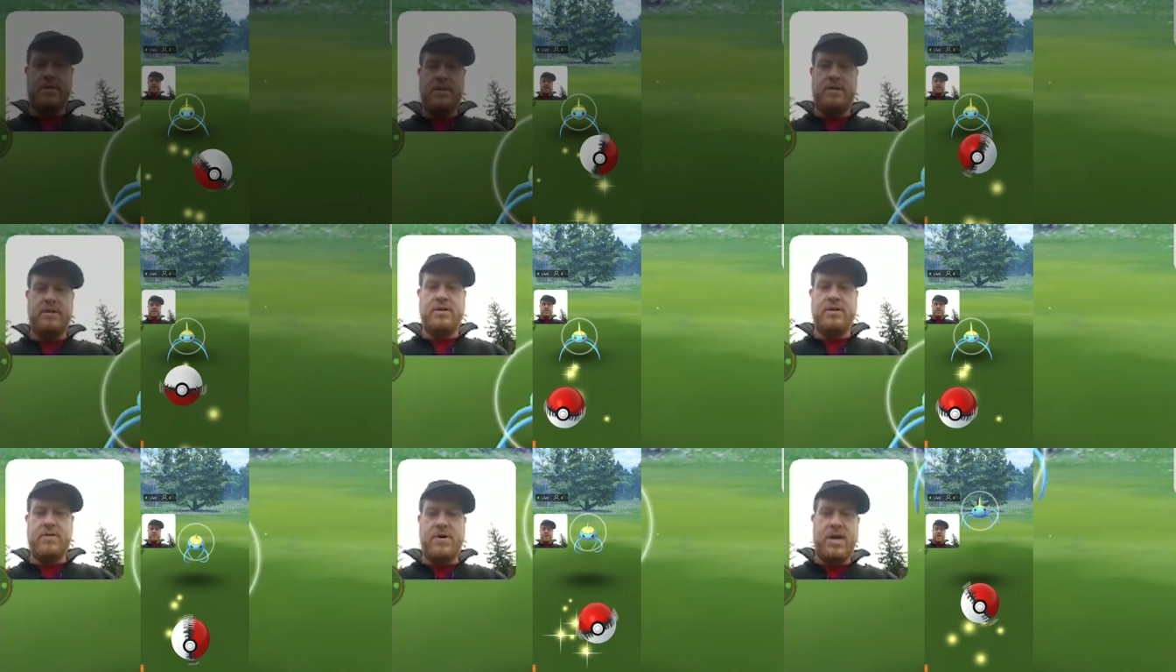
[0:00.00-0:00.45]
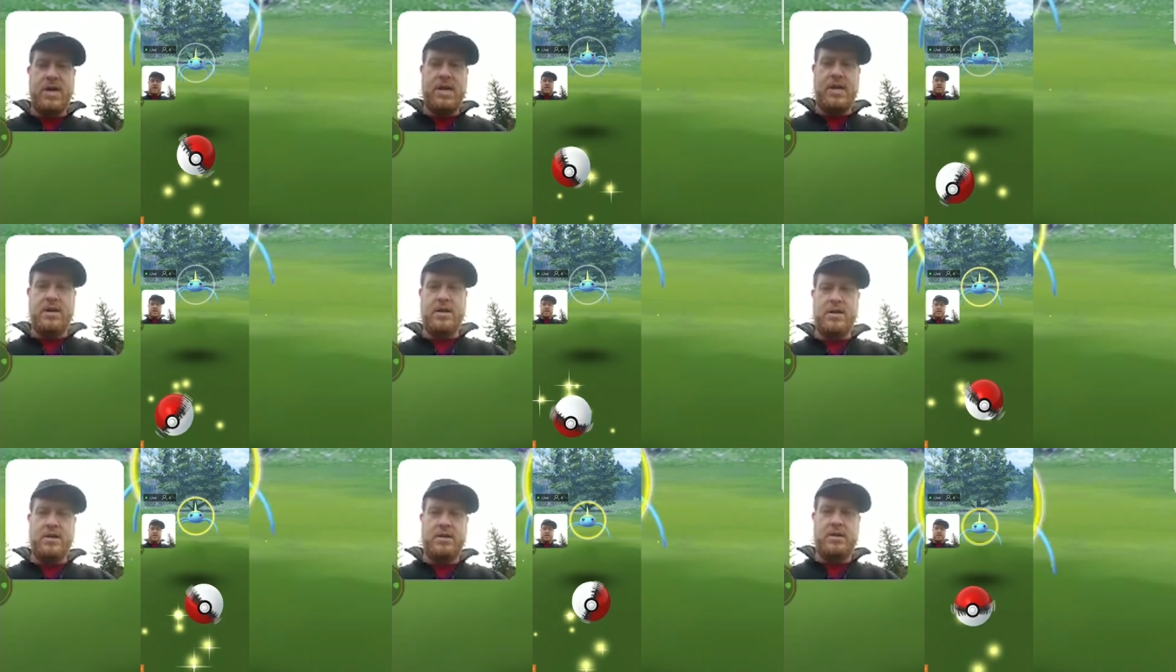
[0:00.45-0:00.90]
Need to go
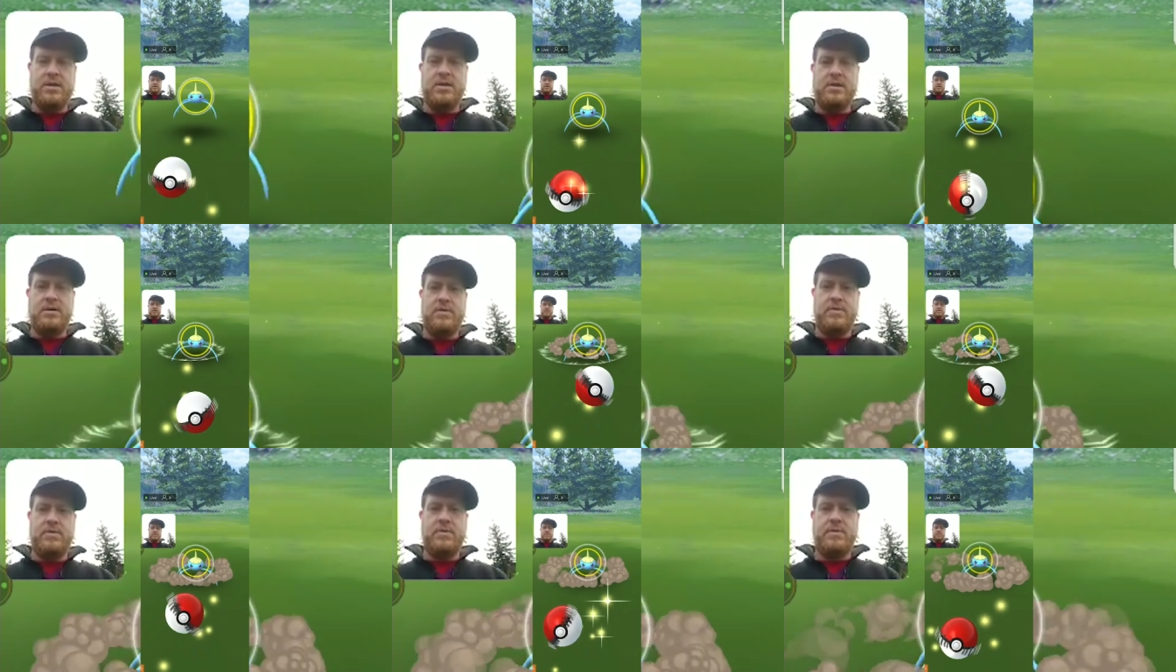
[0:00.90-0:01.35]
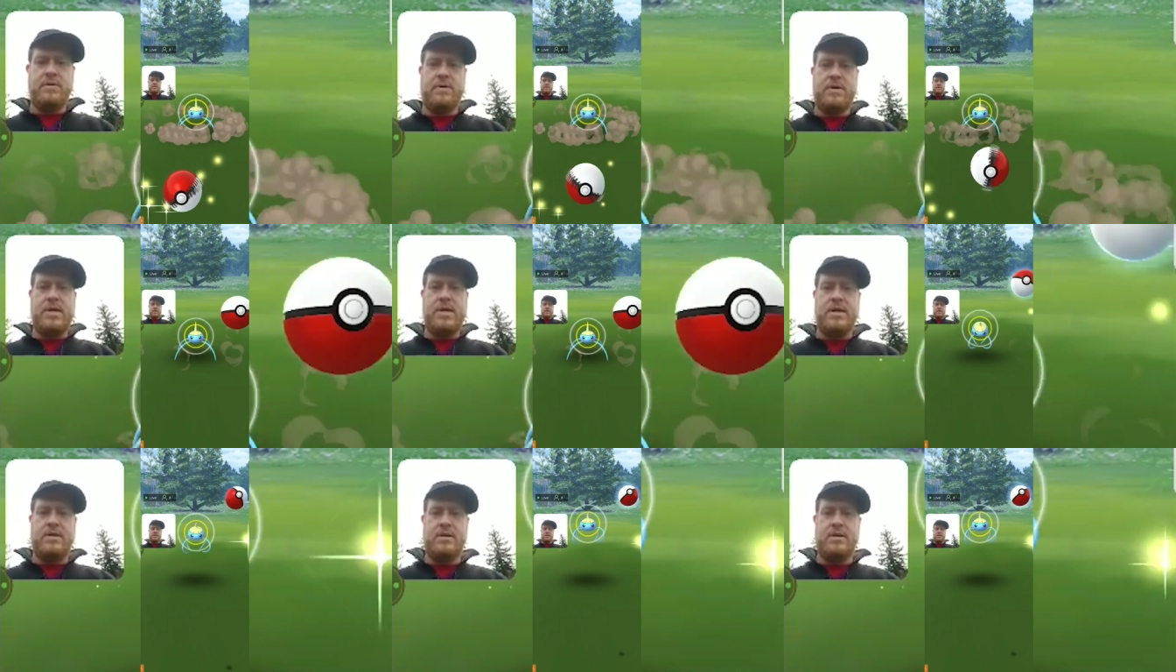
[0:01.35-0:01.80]
higher, a little
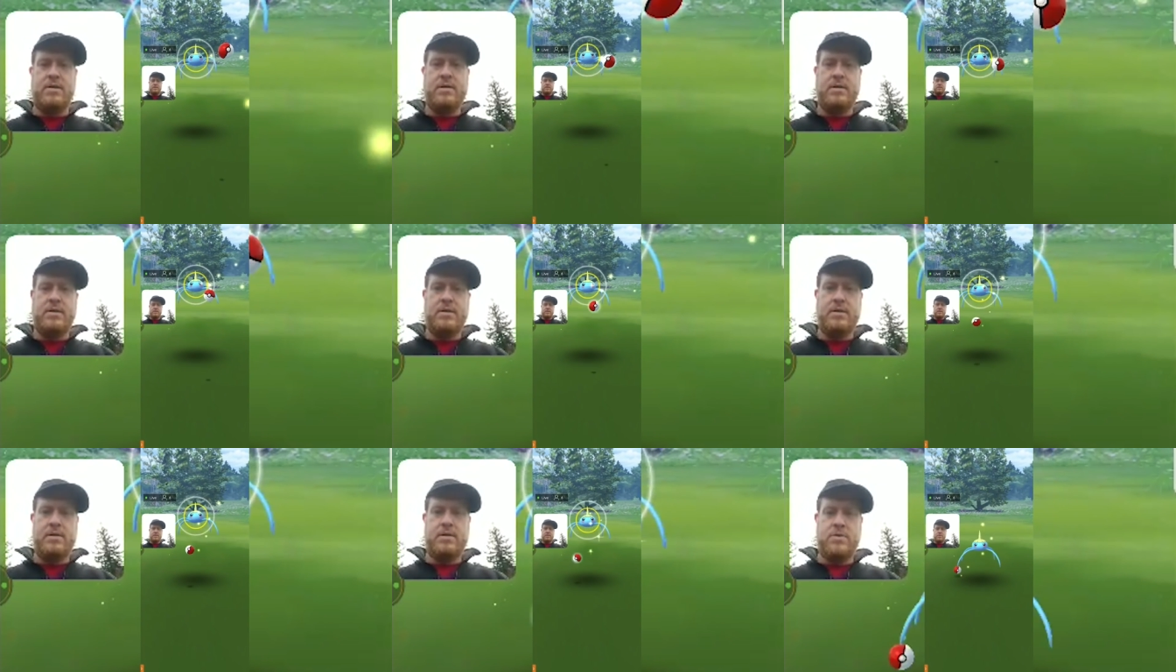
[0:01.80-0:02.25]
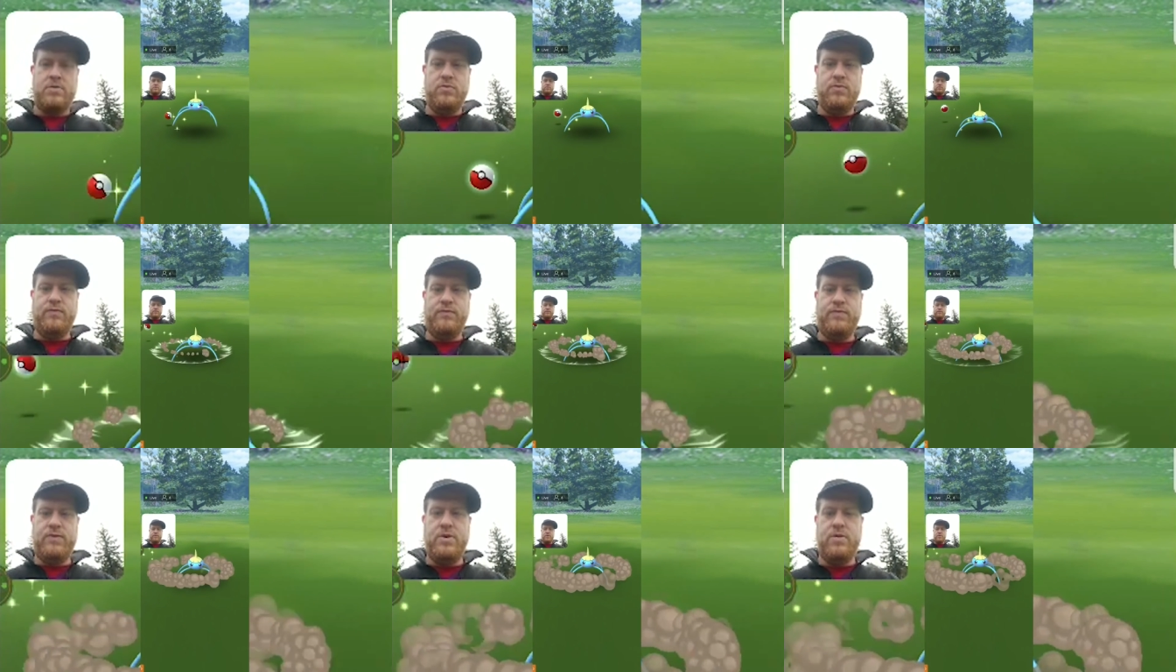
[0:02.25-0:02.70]
higher.
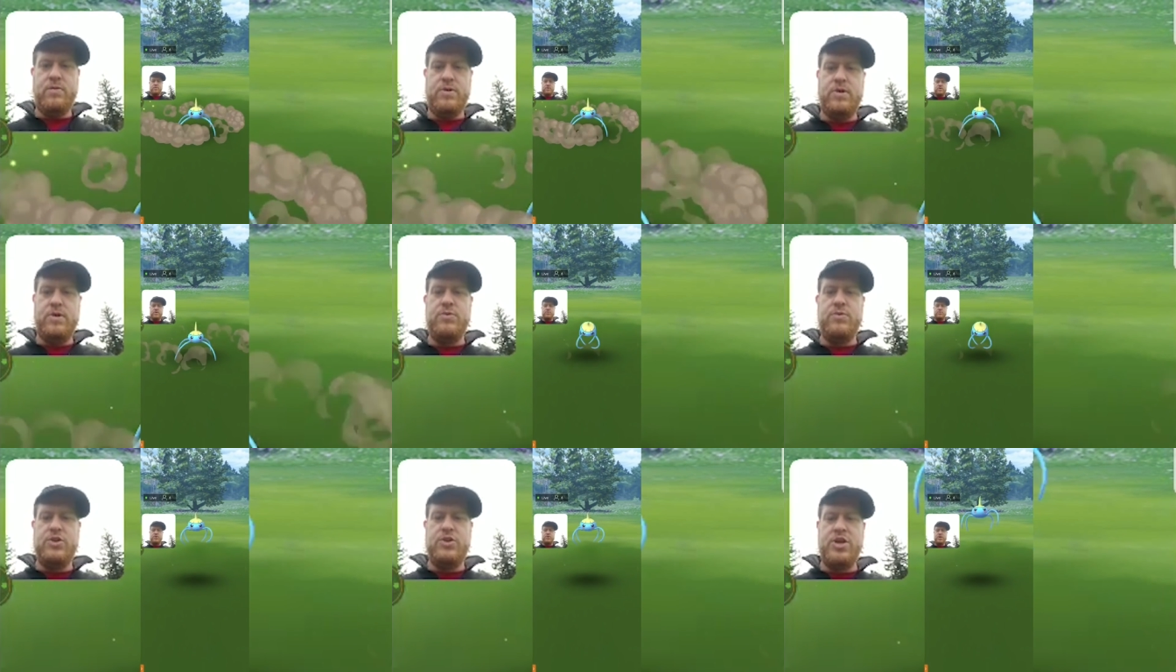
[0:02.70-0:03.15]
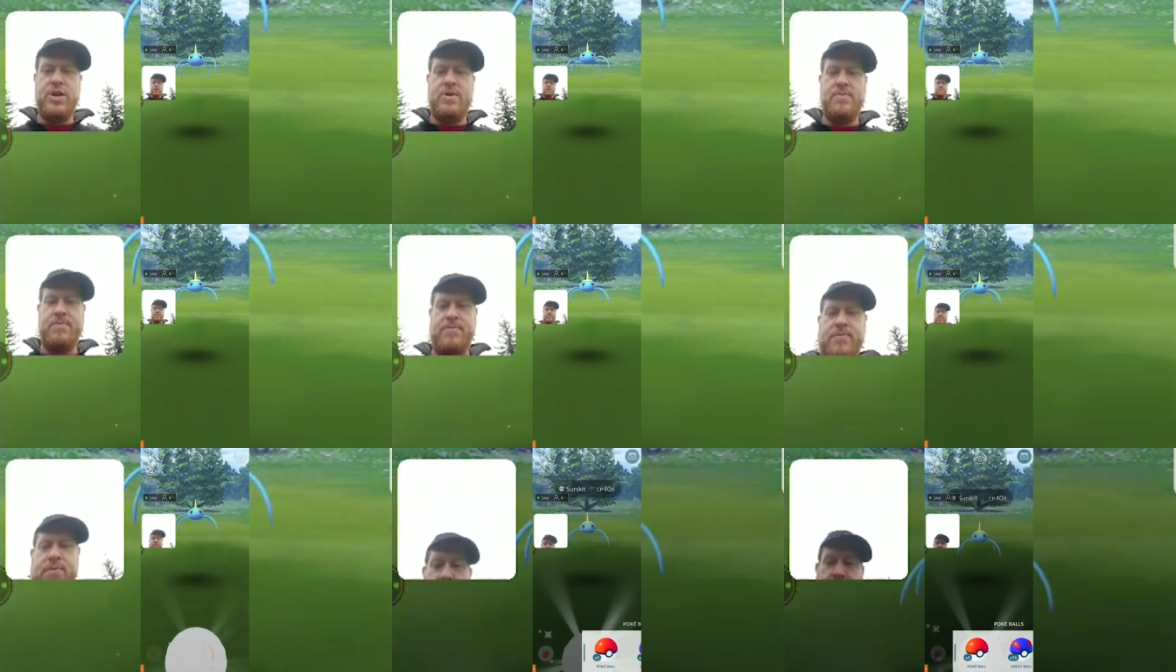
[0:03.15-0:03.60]
Oof, no, don't jump.